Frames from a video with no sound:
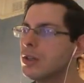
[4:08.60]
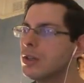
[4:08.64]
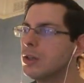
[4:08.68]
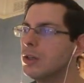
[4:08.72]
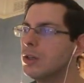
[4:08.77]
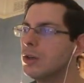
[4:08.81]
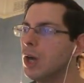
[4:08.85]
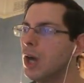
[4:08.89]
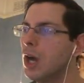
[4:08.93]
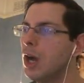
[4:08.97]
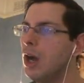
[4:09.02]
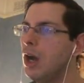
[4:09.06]

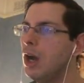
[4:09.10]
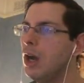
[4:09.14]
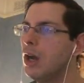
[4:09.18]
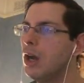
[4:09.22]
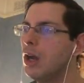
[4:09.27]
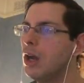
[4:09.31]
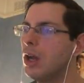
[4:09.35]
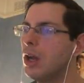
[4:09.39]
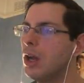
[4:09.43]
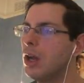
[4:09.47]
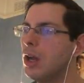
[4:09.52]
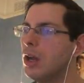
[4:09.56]
who are
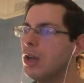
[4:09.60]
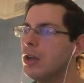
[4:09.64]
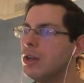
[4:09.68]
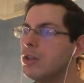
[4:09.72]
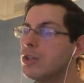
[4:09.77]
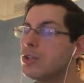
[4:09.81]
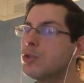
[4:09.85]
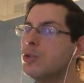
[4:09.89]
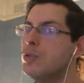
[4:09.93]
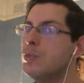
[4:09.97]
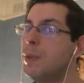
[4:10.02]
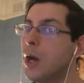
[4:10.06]

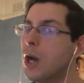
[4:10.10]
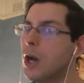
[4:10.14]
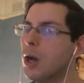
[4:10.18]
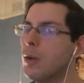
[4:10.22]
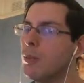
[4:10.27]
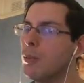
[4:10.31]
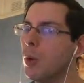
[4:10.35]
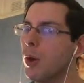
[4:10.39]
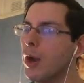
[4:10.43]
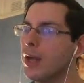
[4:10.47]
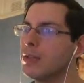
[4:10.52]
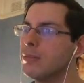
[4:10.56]

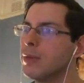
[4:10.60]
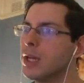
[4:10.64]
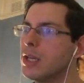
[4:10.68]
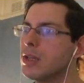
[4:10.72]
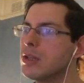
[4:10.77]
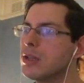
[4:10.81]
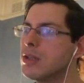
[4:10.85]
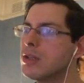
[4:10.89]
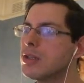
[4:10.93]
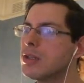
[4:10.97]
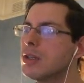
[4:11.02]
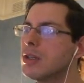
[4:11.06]
superb
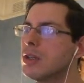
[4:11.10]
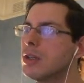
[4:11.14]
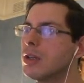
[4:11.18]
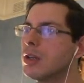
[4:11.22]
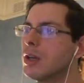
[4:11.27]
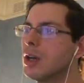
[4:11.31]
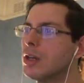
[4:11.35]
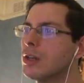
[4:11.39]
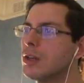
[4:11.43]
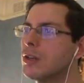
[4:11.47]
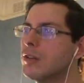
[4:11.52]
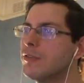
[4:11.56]
winemakers,
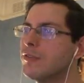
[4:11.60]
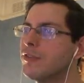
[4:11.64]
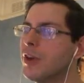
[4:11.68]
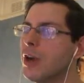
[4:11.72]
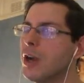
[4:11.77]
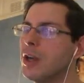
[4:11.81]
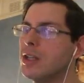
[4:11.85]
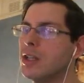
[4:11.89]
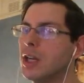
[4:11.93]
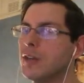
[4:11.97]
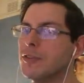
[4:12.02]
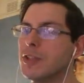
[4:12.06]
and in a
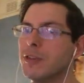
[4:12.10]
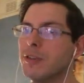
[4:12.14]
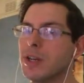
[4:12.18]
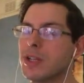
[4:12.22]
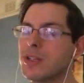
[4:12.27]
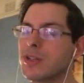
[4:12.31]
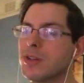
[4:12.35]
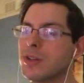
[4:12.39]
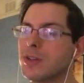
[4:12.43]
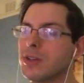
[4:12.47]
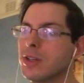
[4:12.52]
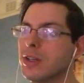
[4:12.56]
very lovely
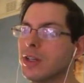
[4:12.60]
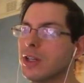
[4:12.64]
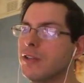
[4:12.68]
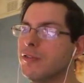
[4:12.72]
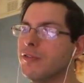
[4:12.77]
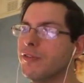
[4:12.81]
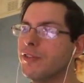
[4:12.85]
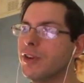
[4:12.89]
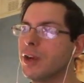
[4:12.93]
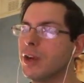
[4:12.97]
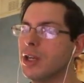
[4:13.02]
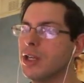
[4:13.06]
restaurant, in a
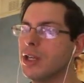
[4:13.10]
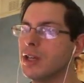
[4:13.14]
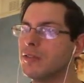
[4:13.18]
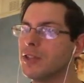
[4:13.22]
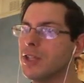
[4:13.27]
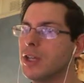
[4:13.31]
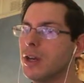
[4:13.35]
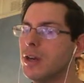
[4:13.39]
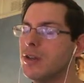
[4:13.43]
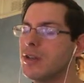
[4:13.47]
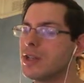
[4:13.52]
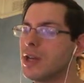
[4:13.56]
very lovely
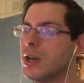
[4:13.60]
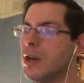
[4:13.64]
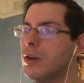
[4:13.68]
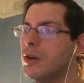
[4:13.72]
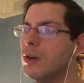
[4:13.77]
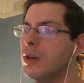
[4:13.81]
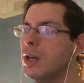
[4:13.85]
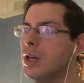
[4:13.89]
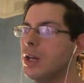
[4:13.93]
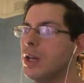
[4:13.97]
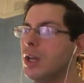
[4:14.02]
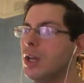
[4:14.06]
hotel
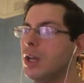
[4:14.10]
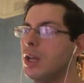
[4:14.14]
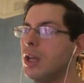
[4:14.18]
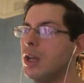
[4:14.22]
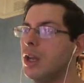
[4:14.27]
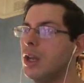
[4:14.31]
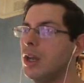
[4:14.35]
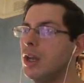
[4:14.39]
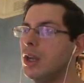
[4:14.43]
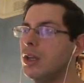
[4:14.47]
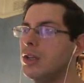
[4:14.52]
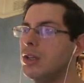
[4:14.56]

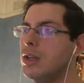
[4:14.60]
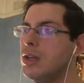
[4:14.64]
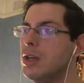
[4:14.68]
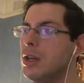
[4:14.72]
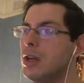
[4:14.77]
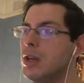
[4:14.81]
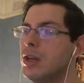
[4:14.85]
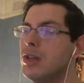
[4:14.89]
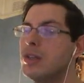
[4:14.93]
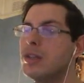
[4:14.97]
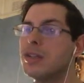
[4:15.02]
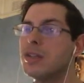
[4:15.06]
in
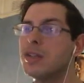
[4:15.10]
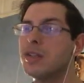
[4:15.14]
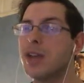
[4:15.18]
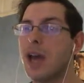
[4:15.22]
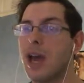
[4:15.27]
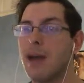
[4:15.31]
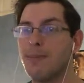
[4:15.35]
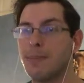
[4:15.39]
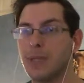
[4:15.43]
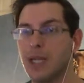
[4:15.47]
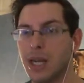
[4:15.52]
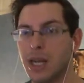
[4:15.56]

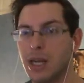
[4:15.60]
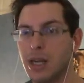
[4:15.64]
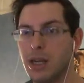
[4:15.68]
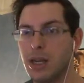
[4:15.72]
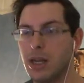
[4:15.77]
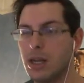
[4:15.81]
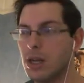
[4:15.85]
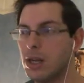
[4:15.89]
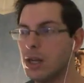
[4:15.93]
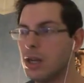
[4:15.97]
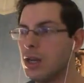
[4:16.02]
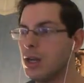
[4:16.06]
Sablet,
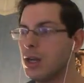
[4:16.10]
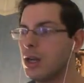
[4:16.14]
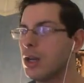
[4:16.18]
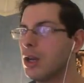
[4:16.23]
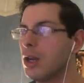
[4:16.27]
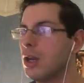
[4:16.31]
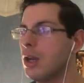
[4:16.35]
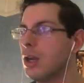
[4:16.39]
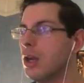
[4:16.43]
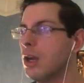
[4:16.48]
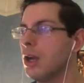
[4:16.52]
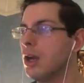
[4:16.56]

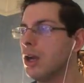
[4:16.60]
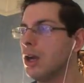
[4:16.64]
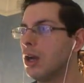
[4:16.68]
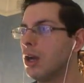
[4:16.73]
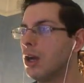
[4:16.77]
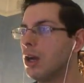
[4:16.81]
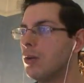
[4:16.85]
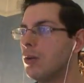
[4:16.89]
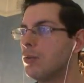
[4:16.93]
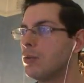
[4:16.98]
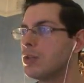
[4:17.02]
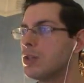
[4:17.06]

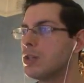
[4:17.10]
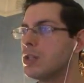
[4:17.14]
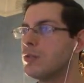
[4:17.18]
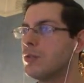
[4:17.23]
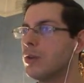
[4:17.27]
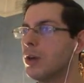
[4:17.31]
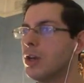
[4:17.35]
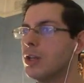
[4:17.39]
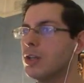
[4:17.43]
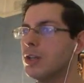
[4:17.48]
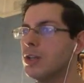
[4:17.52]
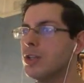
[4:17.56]
which is
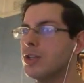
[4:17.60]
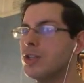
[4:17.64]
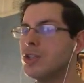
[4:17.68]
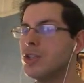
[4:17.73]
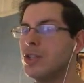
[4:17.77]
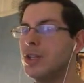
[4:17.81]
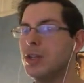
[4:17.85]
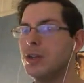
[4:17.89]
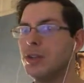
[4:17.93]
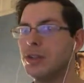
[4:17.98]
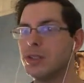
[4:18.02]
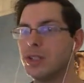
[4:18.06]
very near
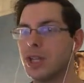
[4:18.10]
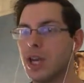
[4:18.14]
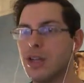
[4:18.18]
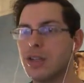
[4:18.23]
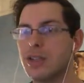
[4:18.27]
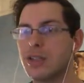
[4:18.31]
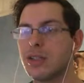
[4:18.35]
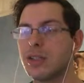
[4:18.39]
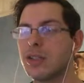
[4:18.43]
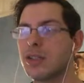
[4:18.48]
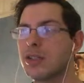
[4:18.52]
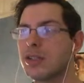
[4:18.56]

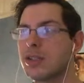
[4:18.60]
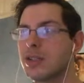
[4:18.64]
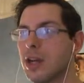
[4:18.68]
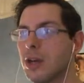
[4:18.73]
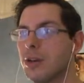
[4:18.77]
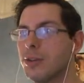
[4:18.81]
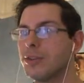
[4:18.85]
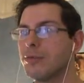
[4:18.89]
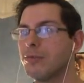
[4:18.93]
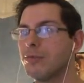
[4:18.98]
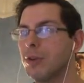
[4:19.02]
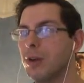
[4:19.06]
Gigondas, in the
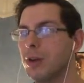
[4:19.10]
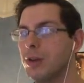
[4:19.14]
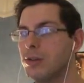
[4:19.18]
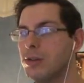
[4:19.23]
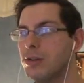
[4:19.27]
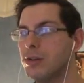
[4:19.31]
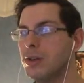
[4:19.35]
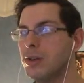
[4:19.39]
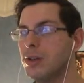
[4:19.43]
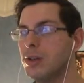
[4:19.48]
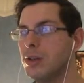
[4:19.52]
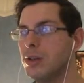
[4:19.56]
South
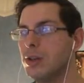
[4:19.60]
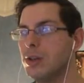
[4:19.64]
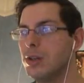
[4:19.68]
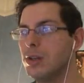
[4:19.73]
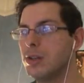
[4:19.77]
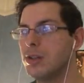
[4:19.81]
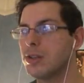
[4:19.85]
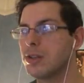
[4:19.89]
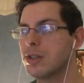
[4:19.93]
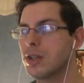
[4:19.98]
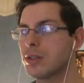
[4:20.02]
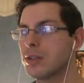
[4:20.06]
Rhone.
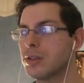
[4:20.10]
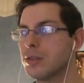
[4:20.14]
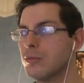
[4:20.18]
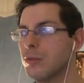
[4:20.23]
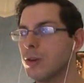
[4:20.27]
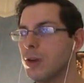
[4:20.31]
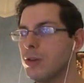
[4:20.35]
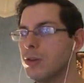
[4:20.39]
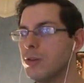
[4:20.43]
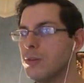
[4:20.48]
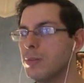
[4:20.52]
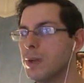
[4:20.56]
Southern
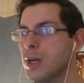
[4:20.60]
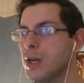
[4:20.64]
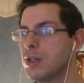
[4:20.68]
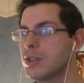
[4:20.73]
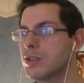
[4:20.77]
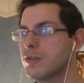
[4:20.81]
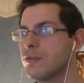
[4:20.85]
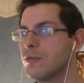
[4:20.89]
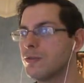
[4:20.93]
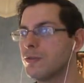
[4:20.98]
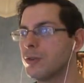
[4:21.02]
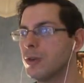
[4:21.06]
Rhone
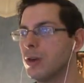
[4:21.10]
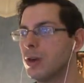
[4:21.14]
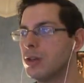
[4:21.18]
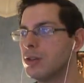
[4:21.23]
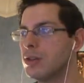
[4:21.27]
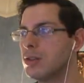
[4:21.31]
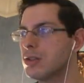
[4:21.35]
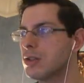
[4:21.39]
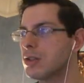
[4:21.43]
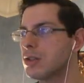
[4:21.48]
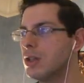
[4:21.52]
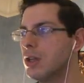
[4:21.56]
part of
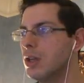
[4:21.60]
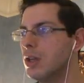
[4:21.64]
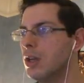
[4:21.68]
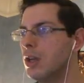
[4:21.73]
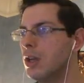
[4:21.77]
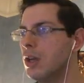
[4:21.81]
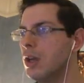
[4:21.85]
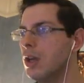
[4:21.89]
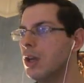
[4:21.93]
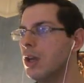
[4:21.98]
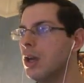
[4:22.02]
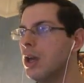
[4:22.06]
France,
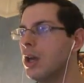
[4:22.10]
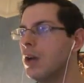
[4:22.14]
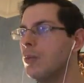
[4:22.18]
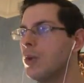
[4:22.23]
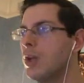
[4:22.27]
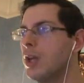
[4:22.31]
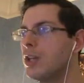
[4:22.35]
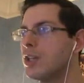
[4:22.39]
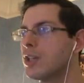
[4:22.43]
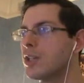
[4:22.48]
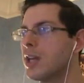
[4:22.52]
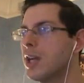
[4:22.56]
and
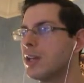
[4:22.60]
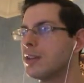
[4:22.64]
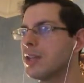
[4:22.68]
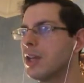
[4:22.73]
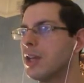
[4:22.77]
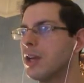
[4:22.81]
we just had